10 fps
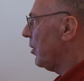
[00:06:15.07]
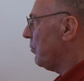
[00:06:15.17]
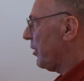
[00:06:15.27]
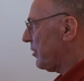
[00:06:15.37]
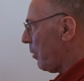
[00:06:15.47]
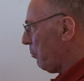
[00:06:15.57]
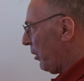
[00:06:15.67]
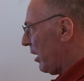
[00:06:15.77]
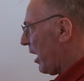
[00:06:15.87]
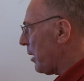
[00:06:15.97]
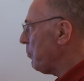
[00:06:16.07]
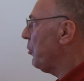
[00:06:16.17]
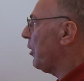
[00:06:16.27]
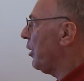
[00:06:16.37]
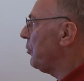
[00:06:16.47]
For example, Lyme
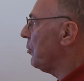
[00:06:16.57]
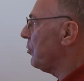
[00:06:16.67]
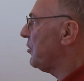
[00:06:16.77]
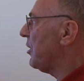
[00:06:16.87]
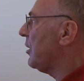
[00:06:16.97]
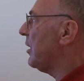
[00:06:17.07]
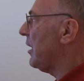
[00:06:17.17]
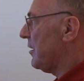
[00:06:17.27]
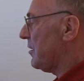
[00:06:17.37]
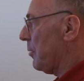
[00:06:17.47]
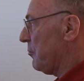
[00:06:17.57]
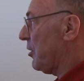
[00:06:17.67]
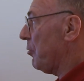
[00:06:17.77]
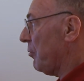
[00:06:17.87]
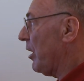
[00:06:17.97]
borreliose is
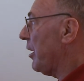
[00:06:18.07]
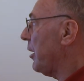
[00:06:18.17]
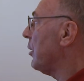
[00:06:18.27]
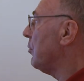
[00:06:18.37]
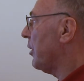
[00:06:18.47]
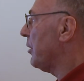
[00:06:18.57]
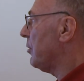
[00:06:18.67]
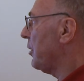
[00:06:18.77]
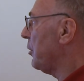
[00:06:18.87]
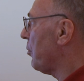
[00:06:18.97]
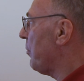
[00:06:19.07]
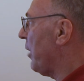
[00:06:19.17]
something really going on in your